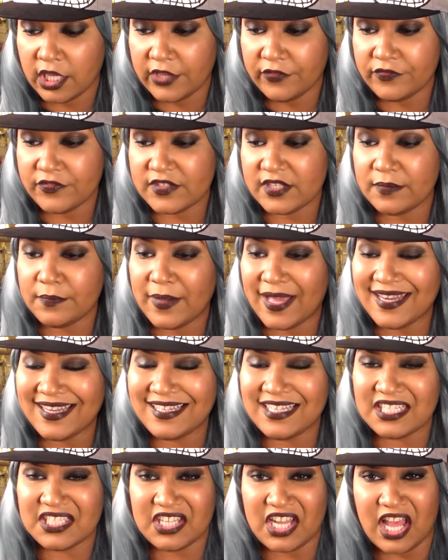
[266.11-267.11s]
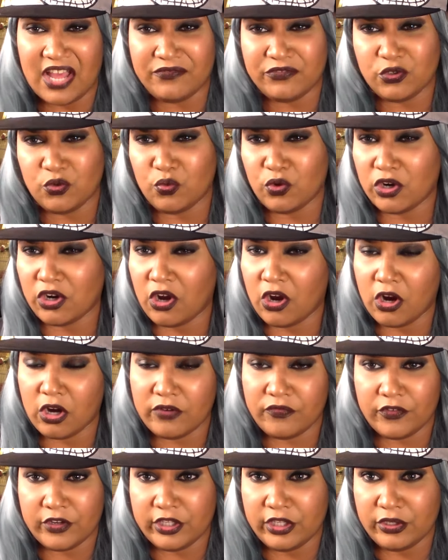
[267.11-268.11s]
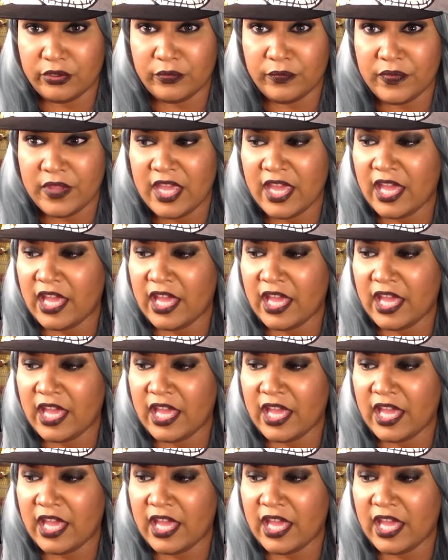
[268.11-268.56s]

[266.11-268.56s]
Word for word: if somebody doesn't have to work hard for you,